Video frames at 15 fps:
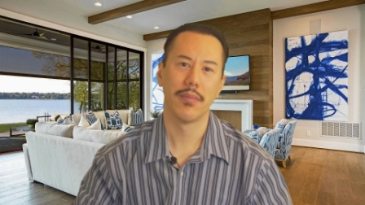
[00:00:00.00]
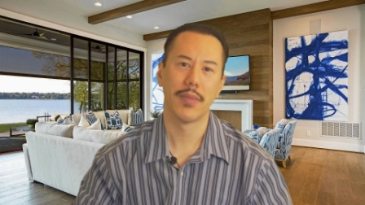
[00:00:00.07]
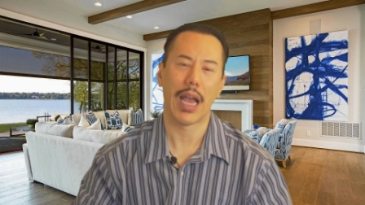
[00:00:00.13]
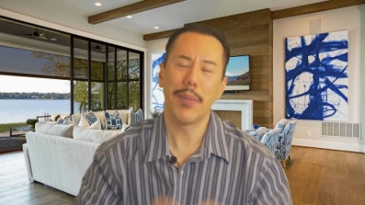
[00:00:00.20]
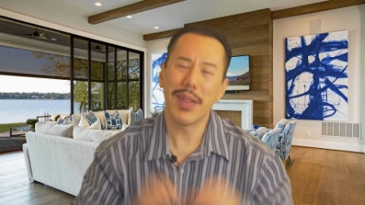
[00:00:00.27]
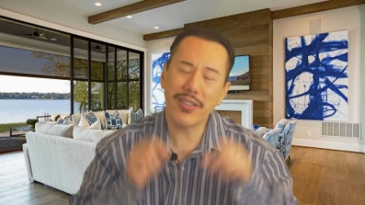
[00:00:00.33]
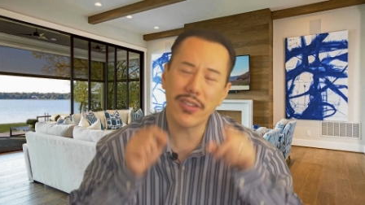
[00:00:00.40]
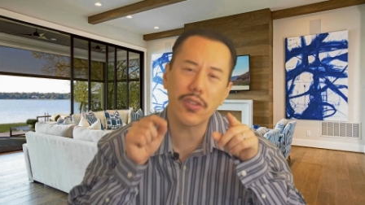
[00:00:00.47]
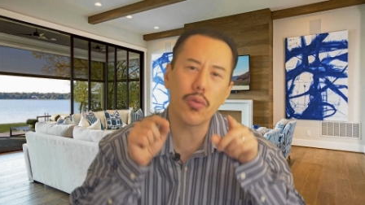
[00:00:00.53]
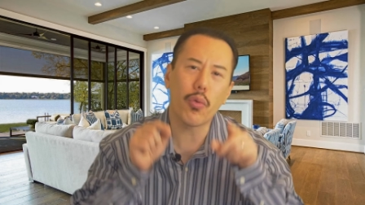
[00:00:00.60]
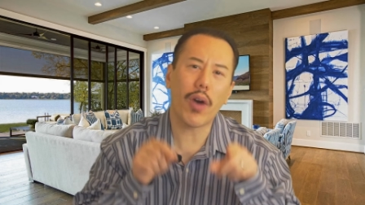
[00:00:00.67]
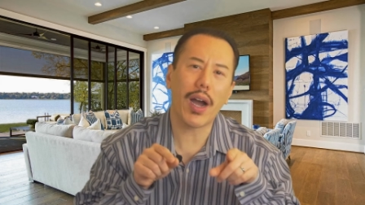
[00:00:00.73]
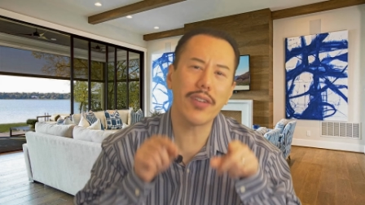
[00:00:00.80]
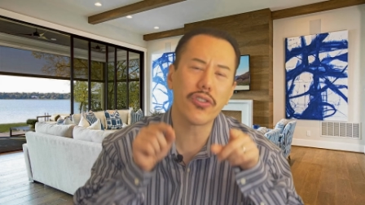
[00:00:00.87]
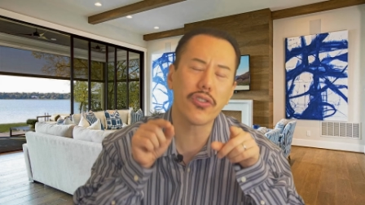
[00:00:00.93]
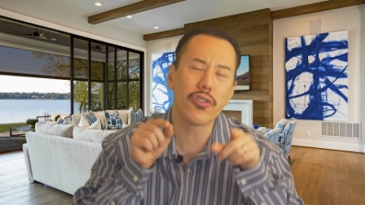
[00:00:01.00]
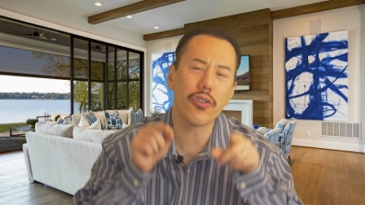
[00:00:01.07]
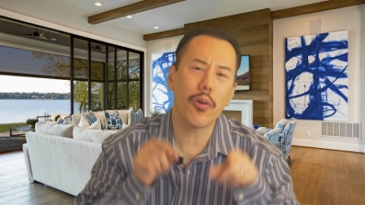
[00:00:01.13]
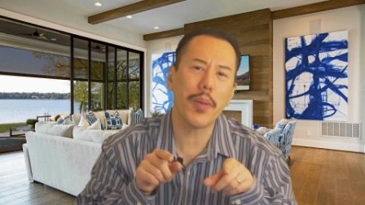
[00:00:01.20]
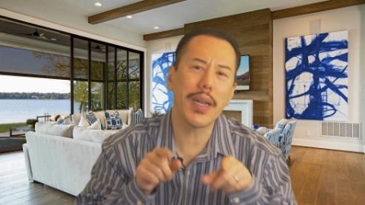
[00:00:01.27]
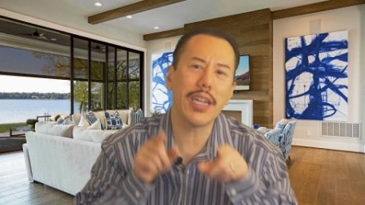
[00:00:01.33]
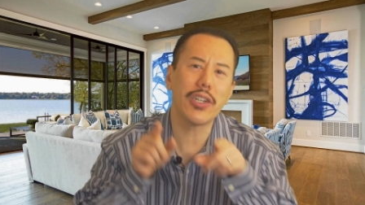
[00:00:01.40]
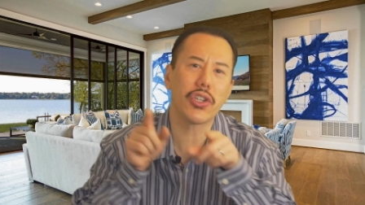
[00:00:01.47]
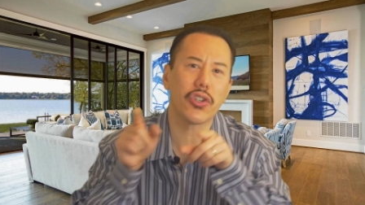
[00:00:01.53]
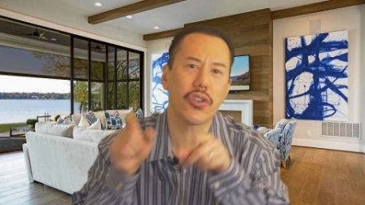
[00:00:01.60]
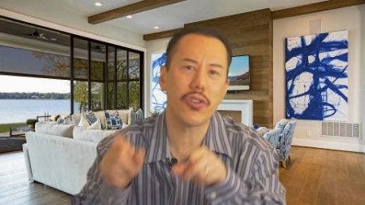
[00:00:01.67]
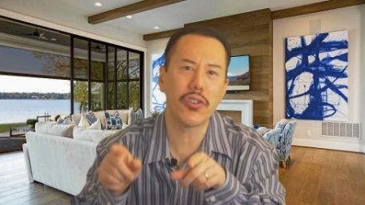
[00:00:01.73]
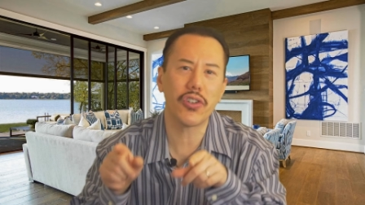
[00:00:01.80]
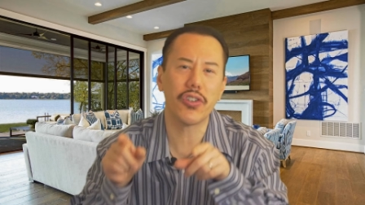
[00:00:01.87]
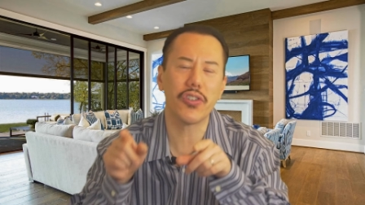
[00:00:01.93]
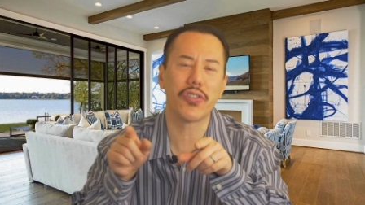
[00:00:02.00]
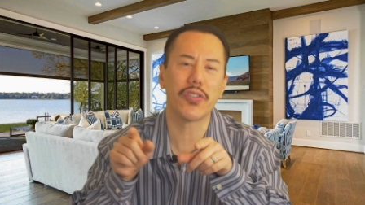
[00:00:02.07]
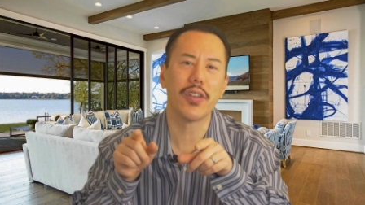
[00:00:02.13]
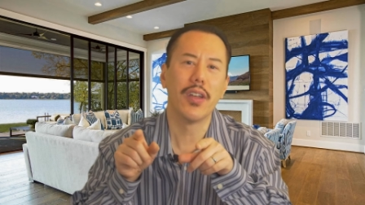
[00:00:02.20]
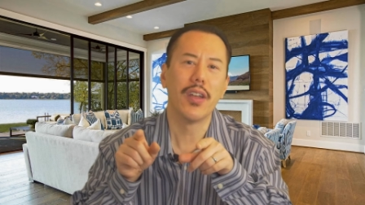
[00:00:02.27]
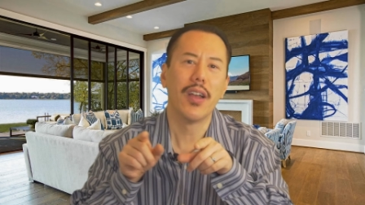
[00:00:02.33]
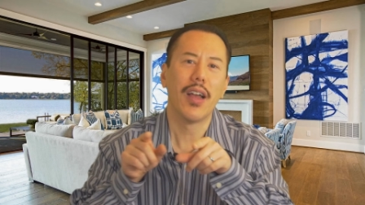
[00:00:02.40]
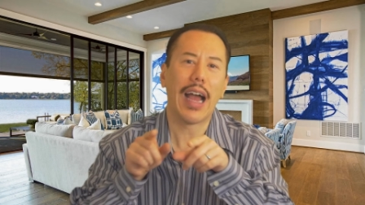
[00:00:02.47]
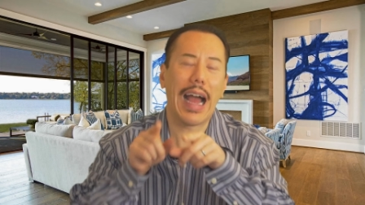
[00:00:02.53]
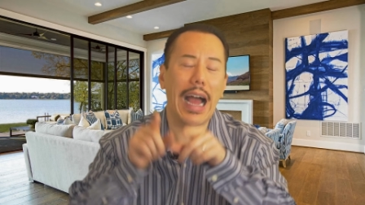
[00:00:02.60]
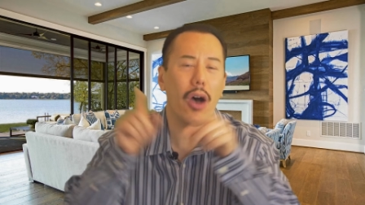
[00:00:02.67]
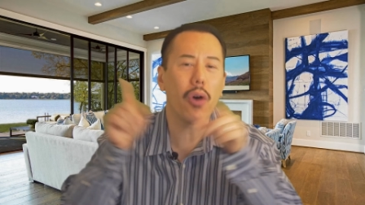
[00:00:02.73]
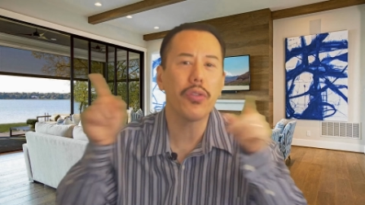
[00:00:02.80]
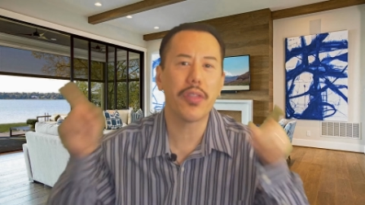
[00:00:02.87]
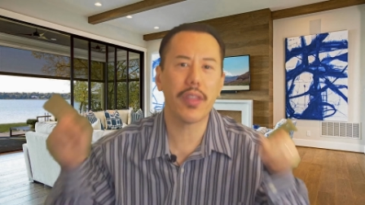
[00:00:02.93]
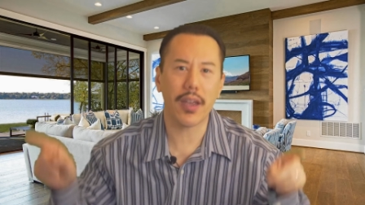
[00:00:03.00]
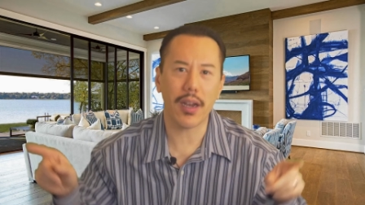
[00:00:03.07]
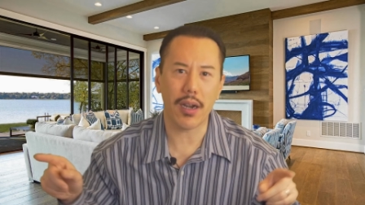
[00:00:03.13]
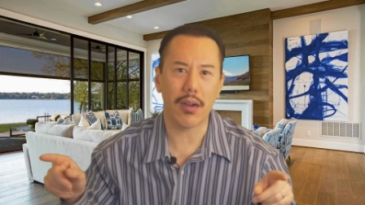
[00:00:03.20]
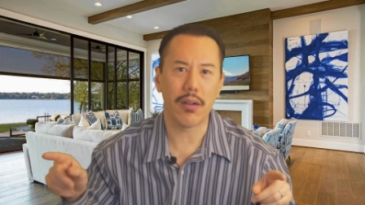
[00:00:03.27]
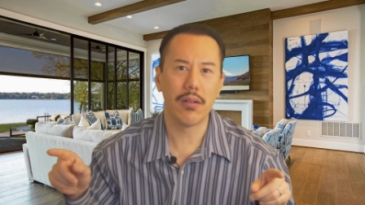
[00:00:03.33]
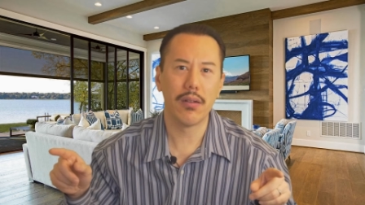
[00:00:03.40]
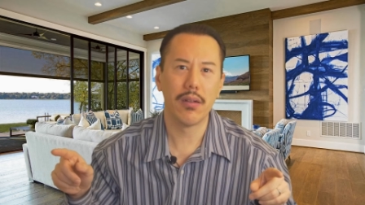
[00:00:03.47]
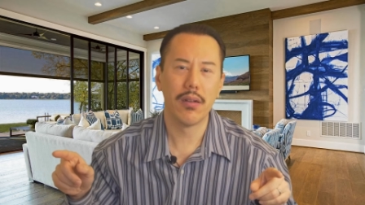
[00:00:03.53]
I mean, this is why so many churches out there,